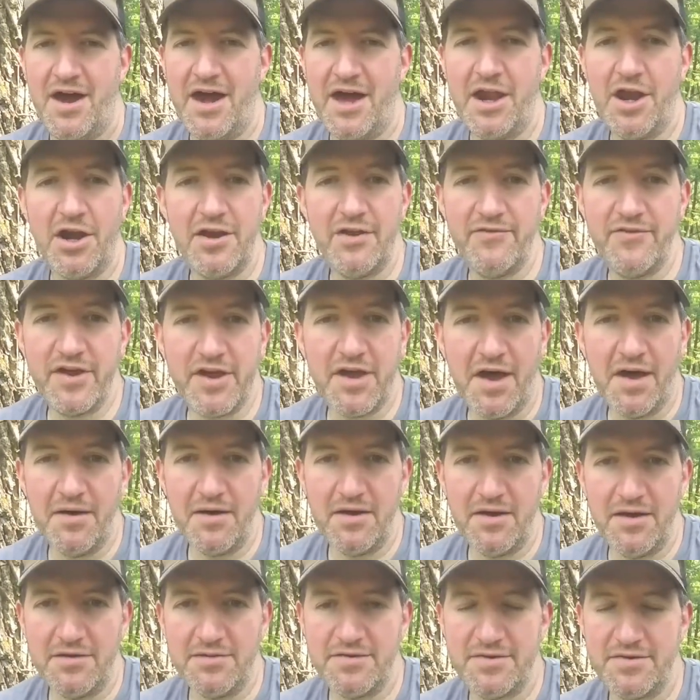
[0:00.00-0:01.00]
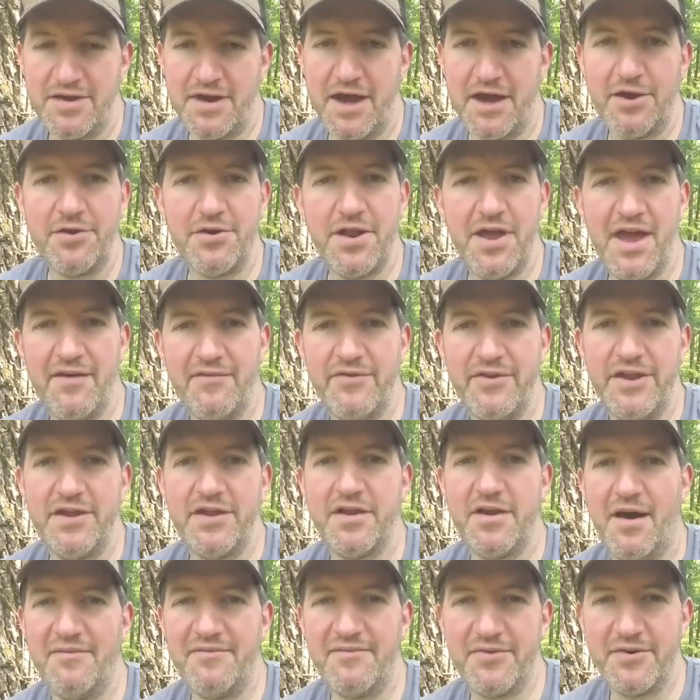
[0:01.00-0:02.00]
I don't have
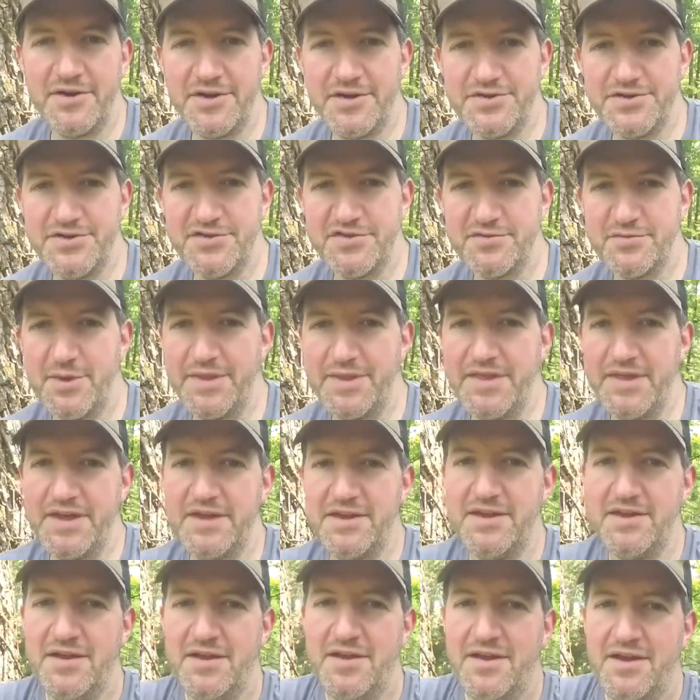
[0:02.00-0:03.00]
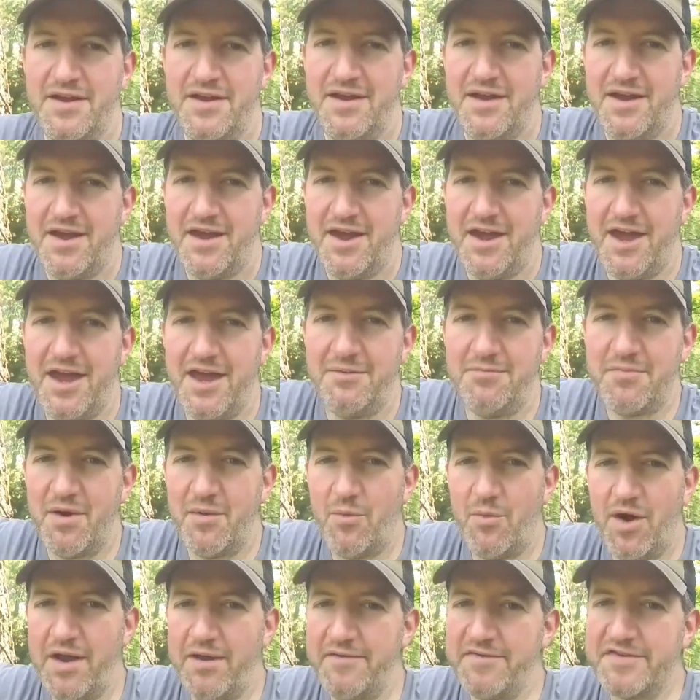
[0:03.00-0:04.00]
any comfort issues with it, and
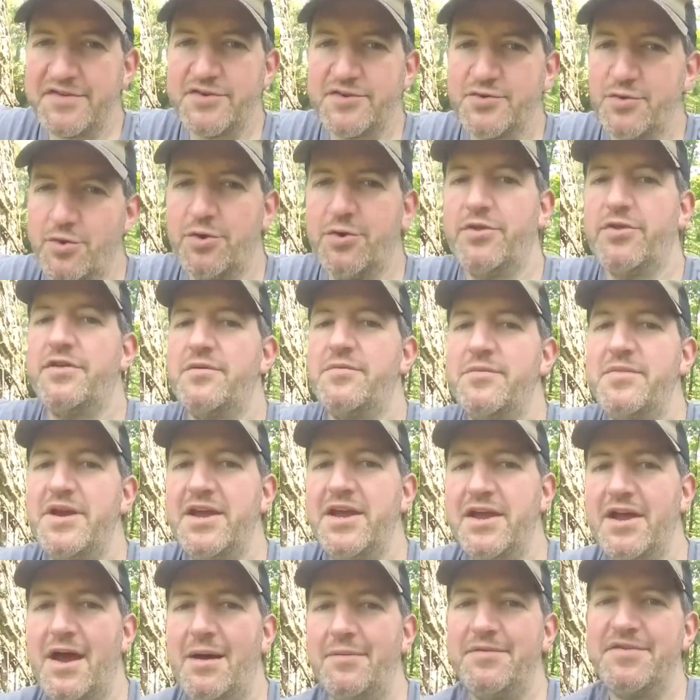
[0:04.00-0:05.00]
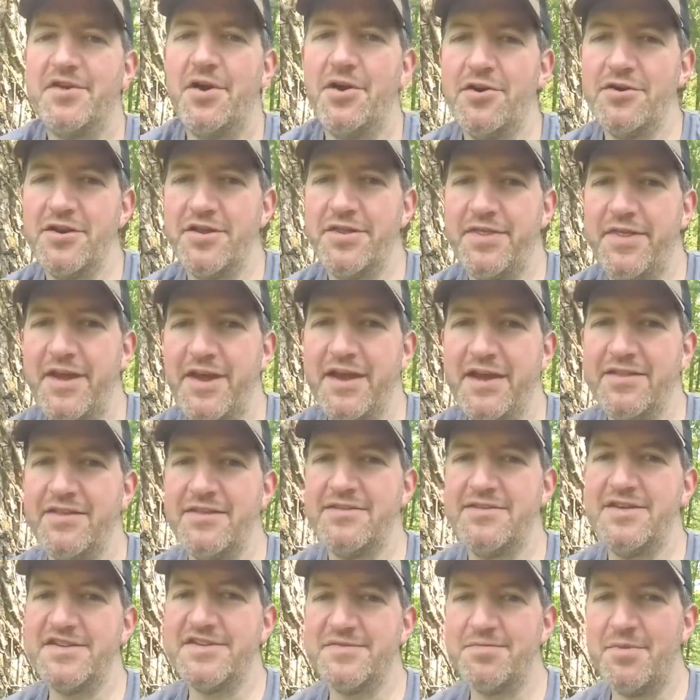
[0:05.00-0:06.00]
my wife's shorter than me. I'm starting to think
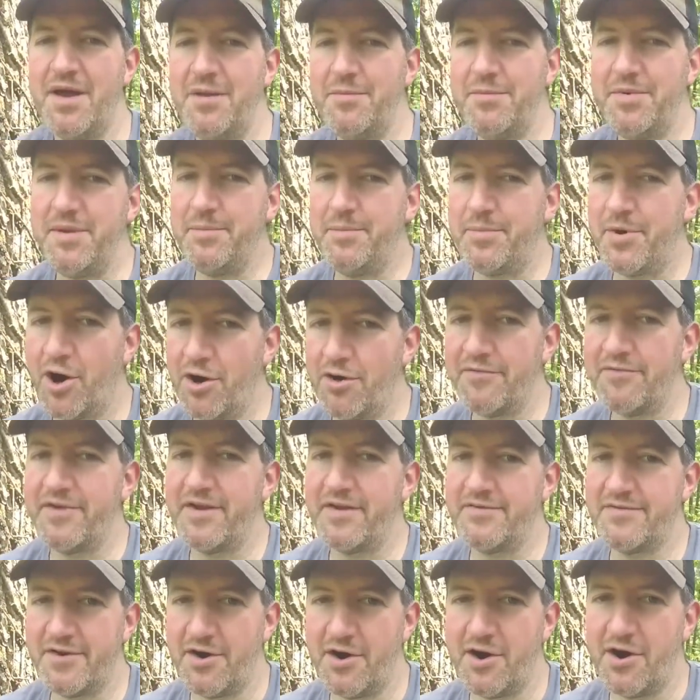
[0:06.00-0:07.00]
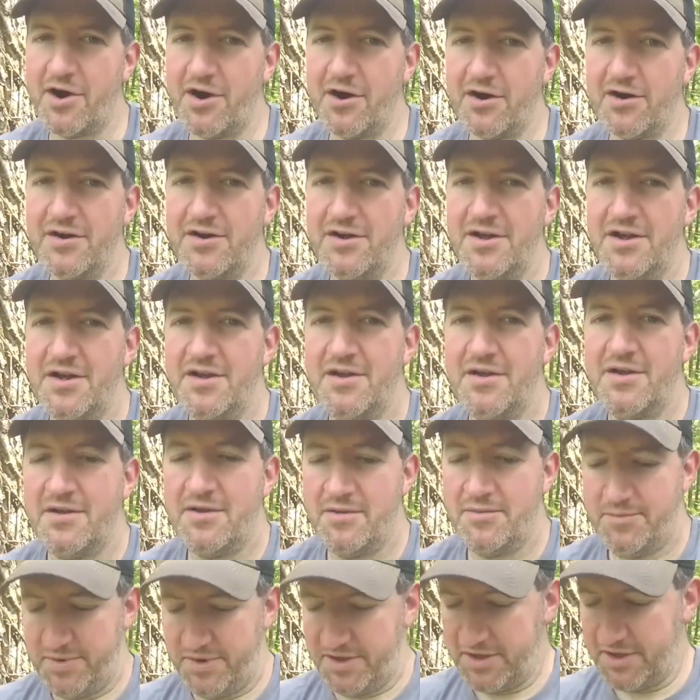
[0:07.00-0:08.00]
that this might be perfect for her,
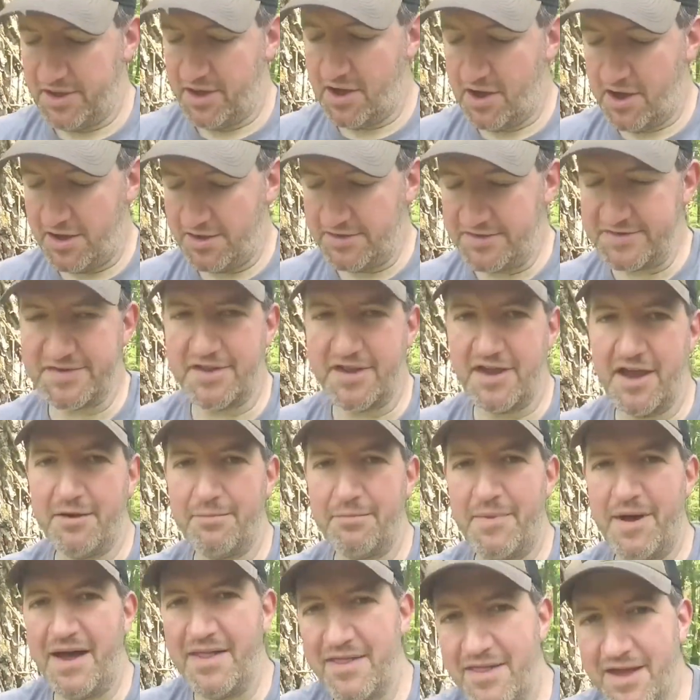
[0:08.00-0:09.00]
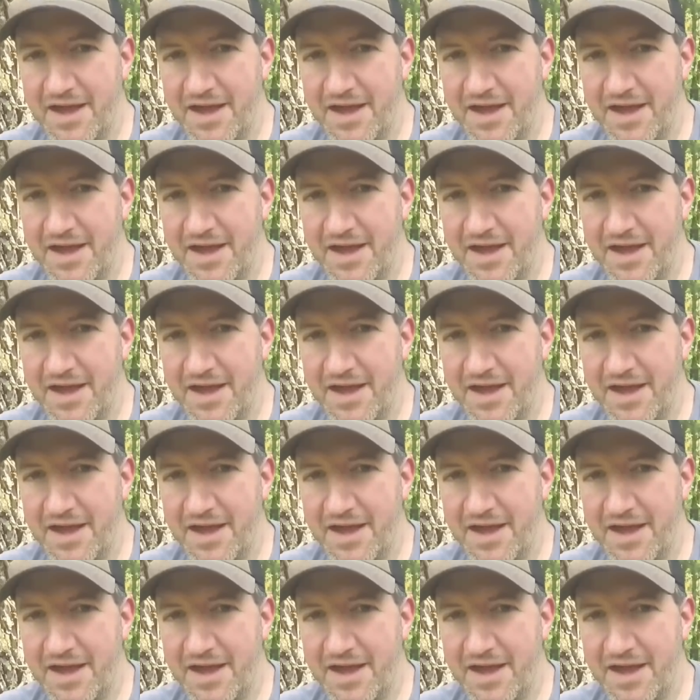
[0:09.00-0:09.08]
because like my